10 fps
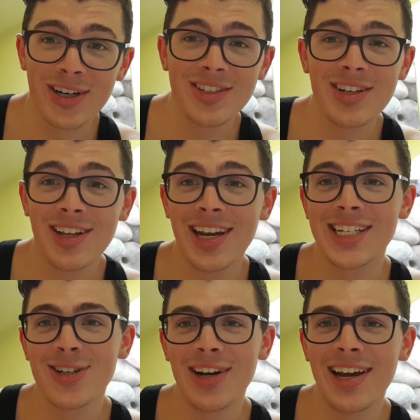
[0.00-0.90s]
the friends
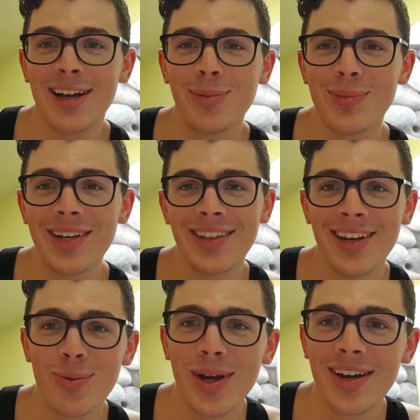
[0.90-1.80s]
that actually helped
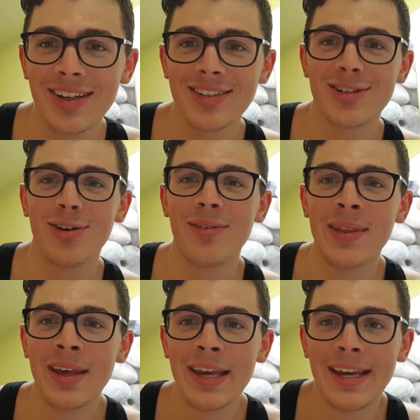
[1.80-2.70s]
me that weekend.
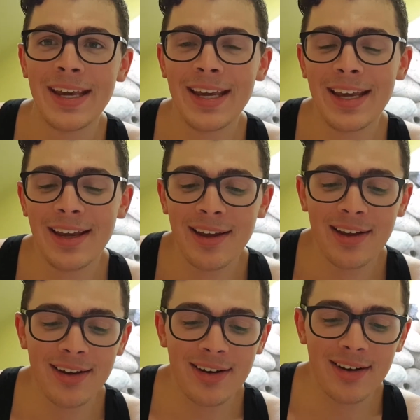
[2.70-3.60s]
So
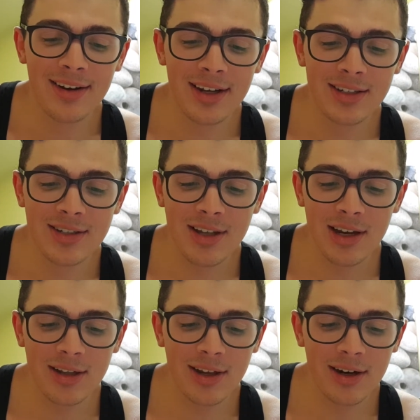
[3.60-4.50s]
it
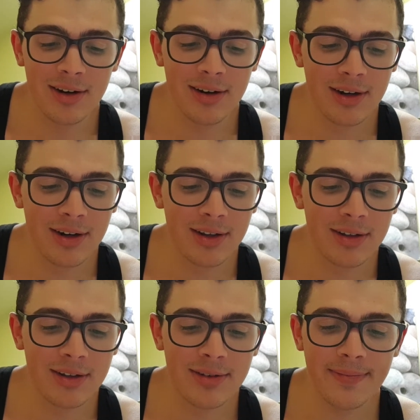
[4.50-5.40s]
stayed there,
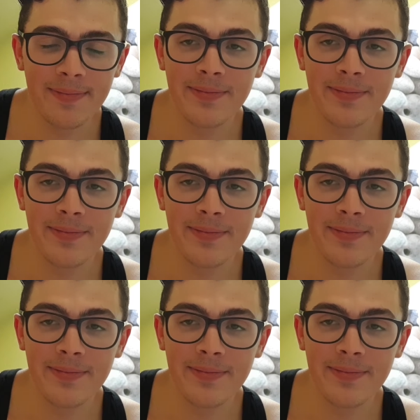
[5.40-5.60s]
and